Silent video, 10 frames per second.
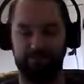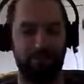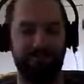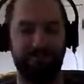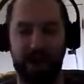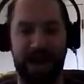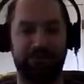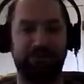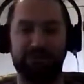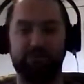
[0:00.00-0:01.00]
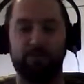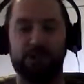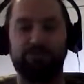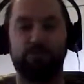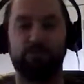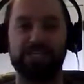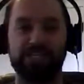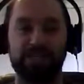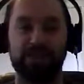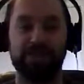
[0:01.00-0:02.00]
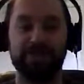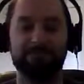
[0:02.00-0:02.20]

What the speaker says: Whatever happened for whatever reason,